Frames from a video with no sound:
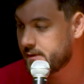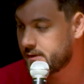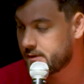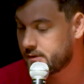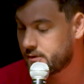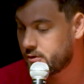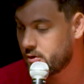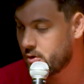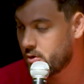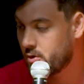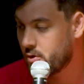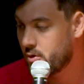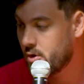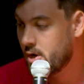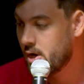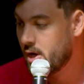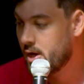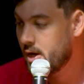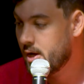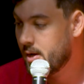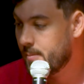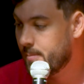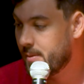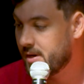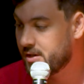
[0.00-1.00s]
So
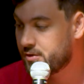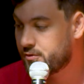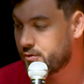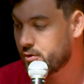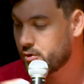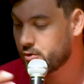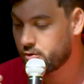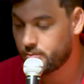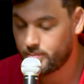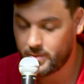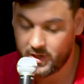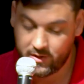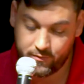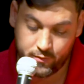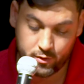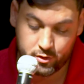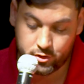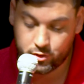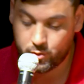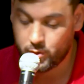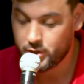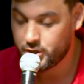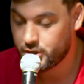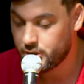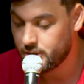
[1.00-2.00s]
my
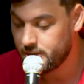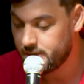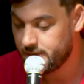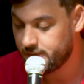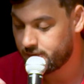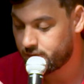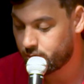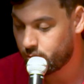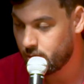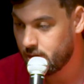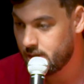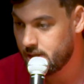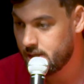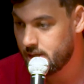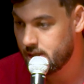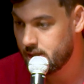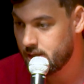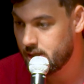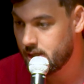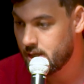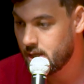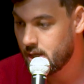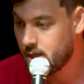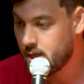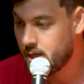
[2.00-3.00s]
first question is
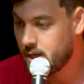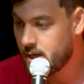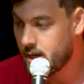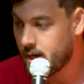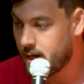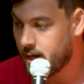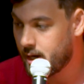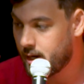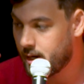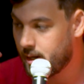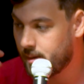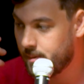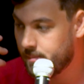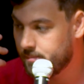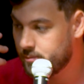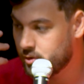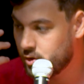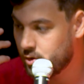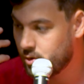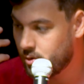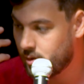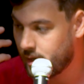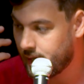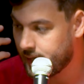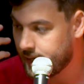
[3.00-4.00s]
really,
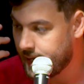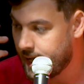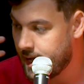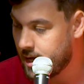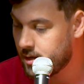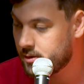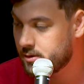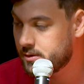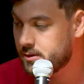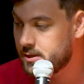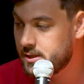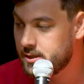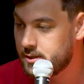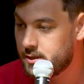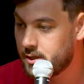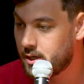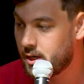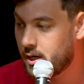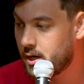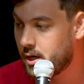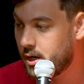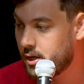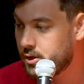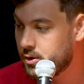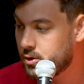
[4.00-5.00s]
how did
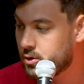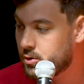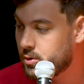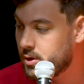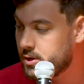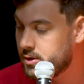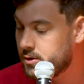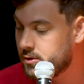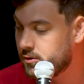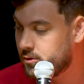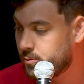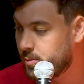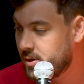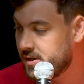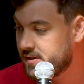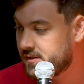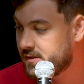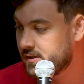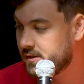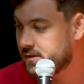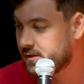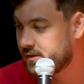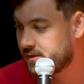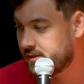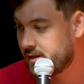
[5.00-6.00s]
Ukrainian
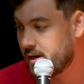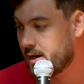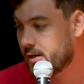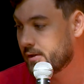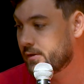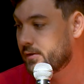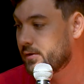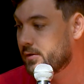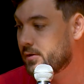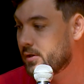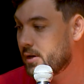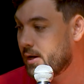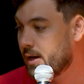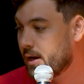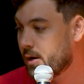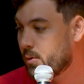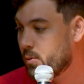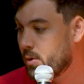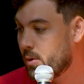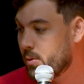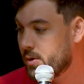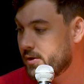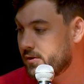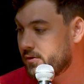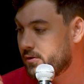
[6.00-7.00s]
Spaces start? Like,
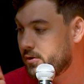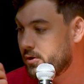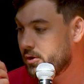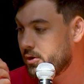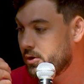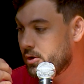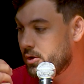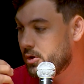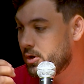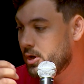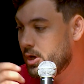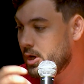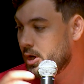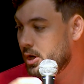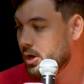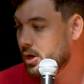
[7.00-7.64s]
what was the